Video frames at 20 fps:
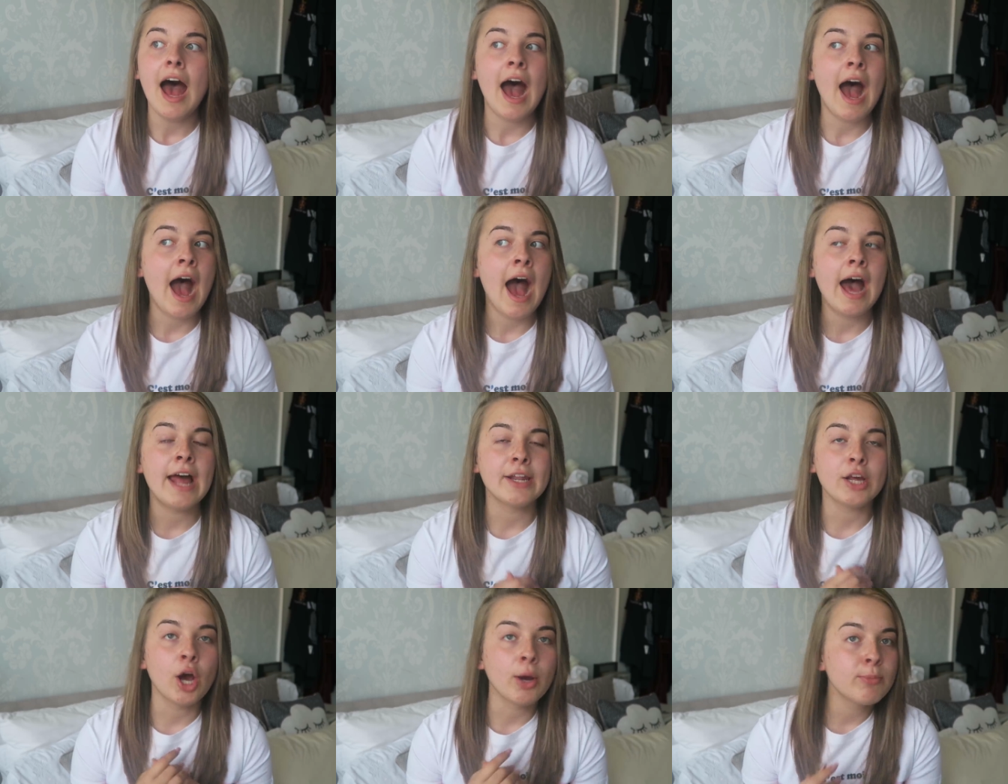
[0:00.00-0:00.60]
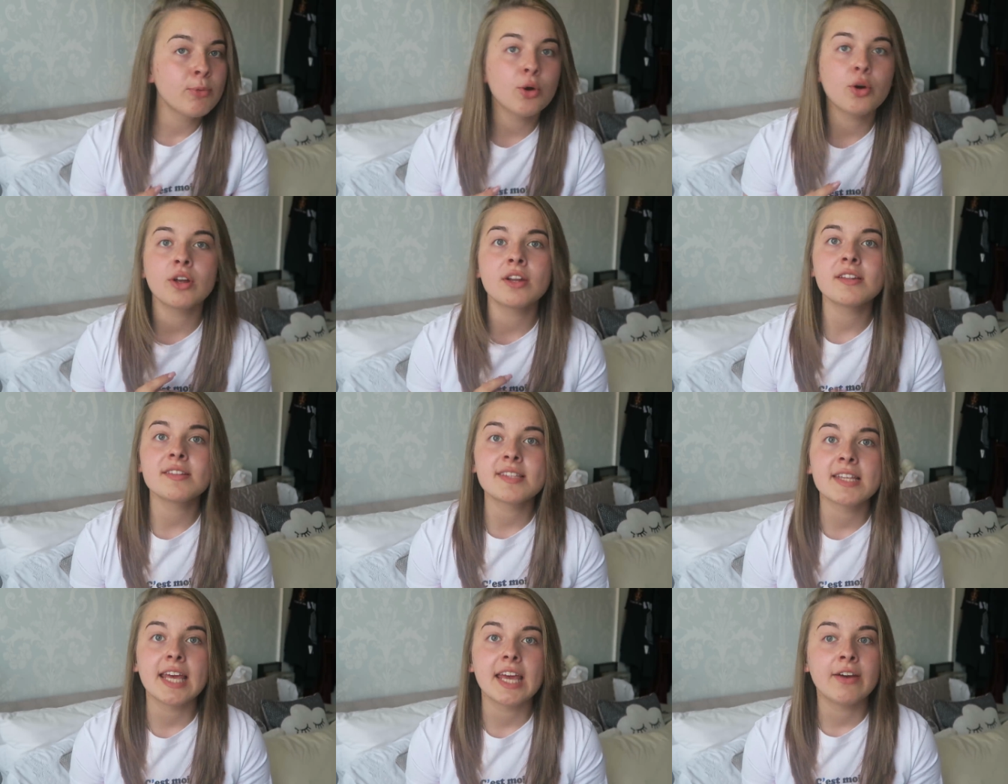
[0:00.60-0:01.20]
and I'm not
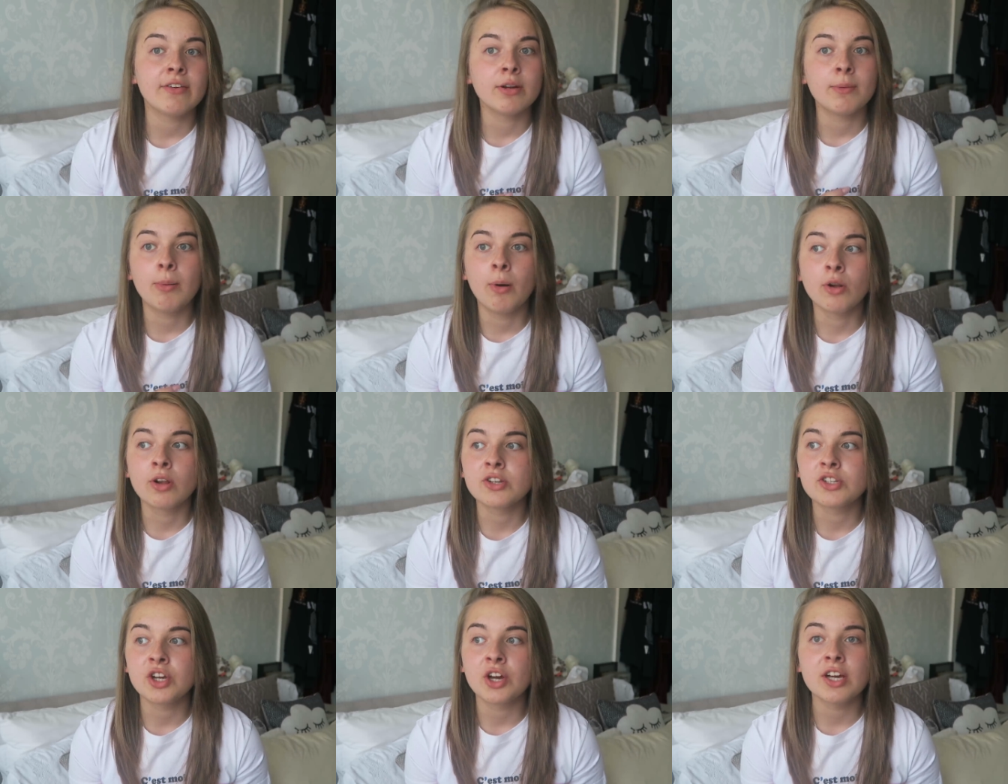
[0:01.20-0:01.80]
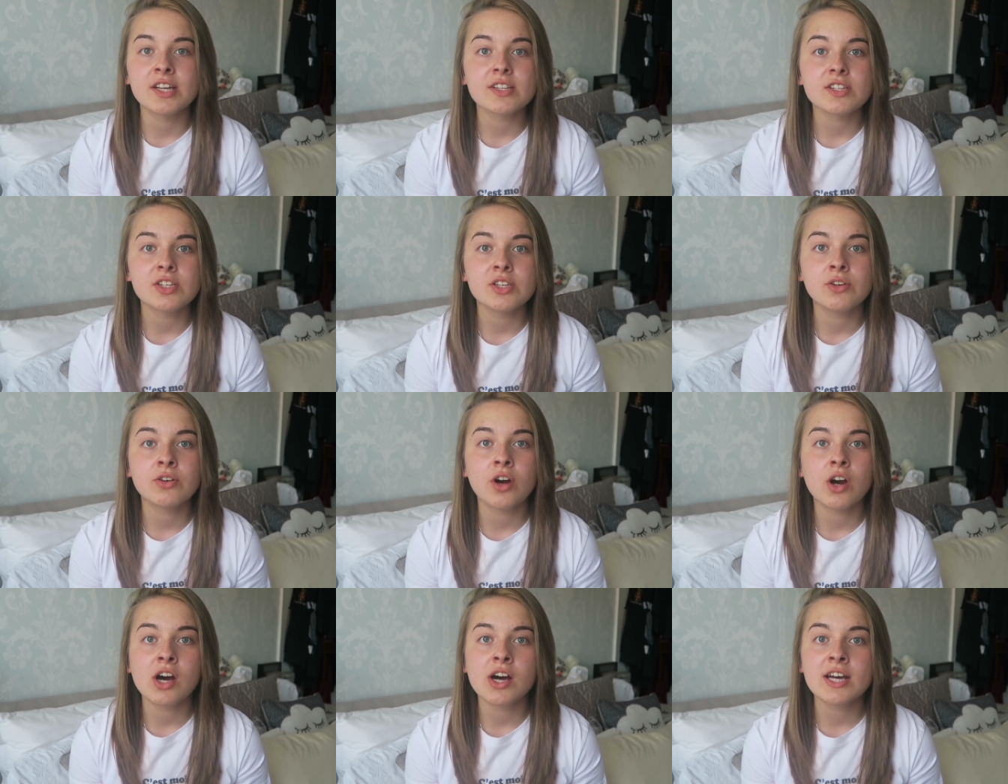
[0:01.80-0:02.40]
going to sit here and apologize to
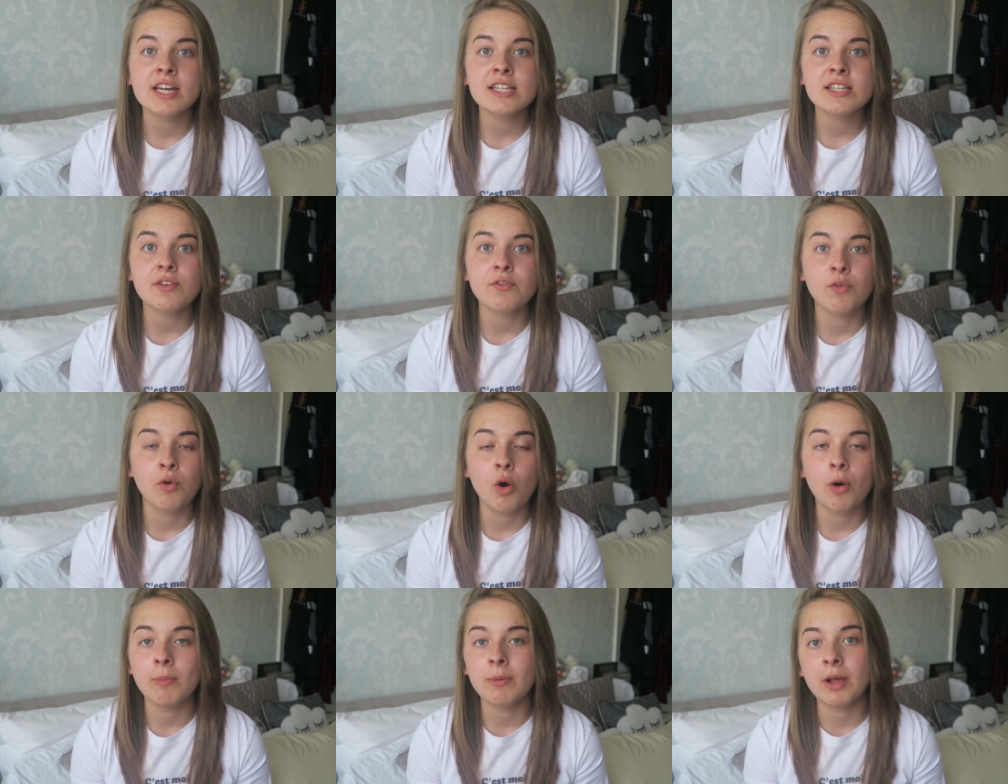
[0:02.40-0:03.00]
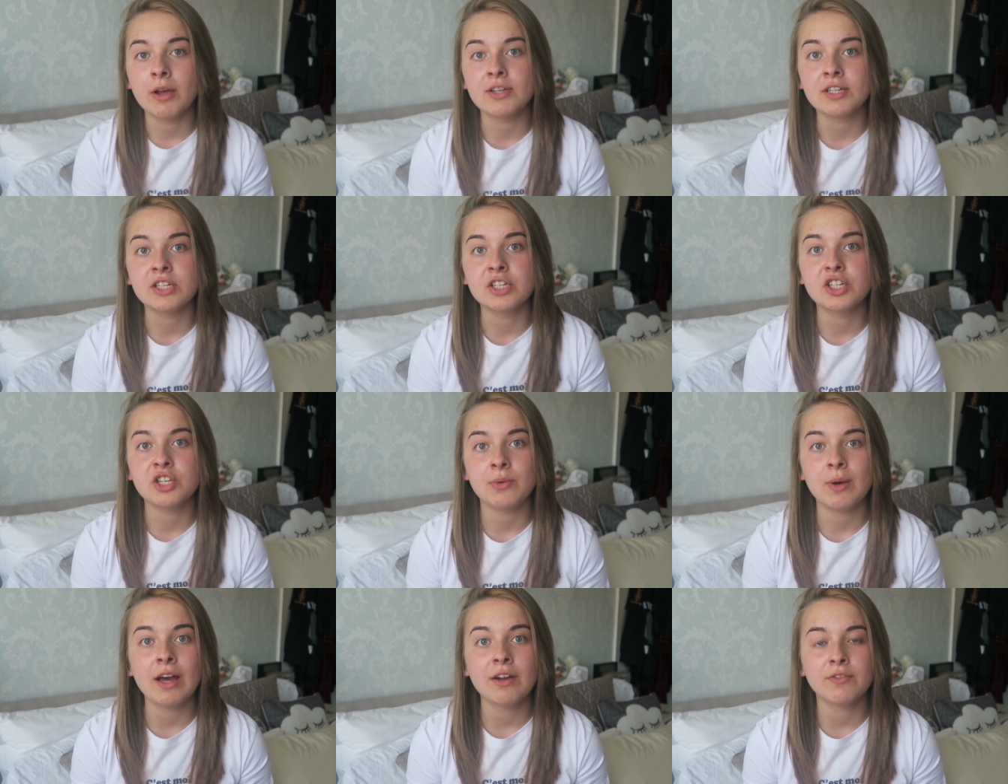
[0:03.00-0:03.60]
you guys for uploading
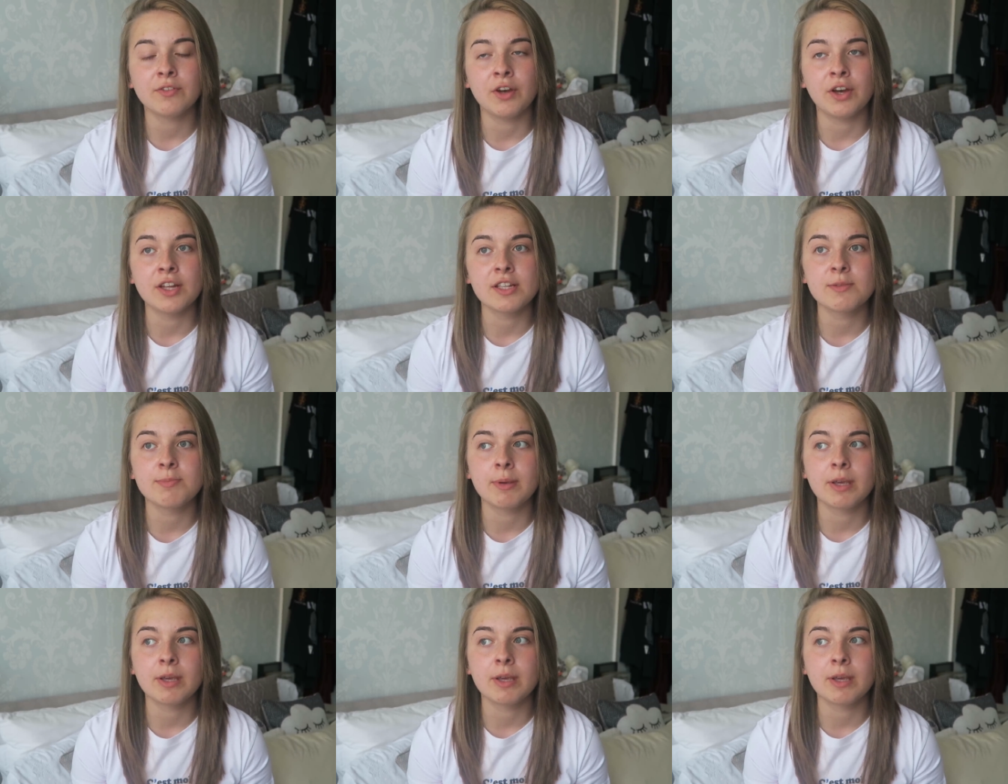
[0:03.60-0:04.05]
2 adverts,